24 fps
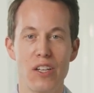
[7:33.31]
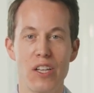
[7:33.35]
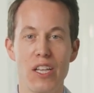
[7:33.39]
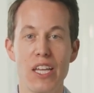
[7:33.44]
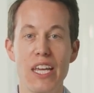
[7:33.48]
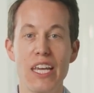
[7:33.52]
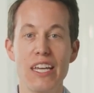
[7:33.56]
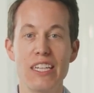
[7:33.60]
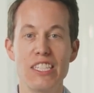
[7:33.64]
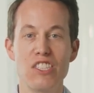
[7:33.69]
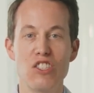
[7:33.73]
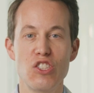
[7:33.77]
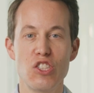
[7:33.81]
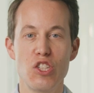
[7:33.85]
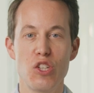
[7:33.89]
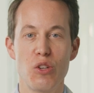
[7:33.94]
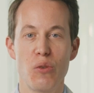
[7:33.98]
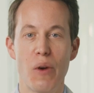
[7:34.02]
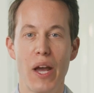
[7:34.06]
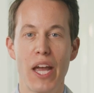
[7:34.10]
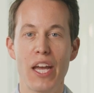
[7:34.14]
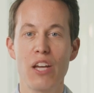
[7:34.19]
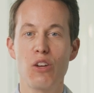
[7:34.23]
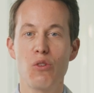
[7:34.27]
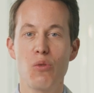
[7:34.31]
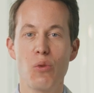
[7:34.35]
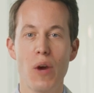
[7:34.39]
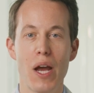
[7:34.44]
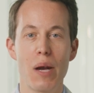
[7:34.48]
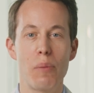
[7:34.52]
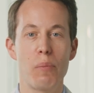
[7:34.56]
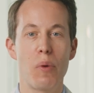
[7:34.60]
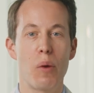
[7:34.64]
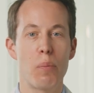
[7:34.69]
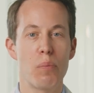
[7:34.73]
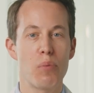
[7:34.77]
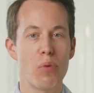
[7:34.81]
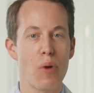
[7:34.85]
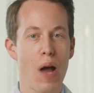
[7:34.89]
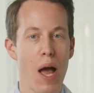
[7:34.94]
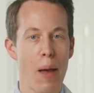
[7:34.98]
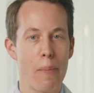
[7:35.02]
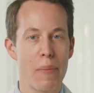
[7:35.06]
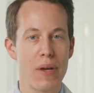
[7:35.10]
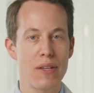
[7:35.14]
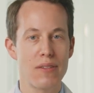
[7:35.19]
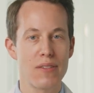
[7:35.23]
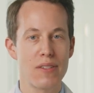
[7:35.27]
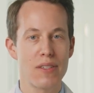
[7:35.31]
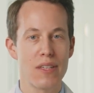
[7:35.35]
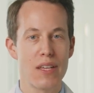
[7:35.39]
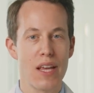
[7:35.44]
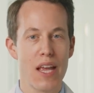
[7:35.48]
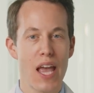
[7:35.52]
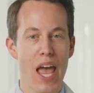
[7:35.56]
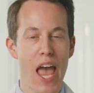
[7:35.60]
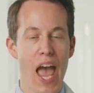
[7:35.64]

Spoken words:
leads to incredible promise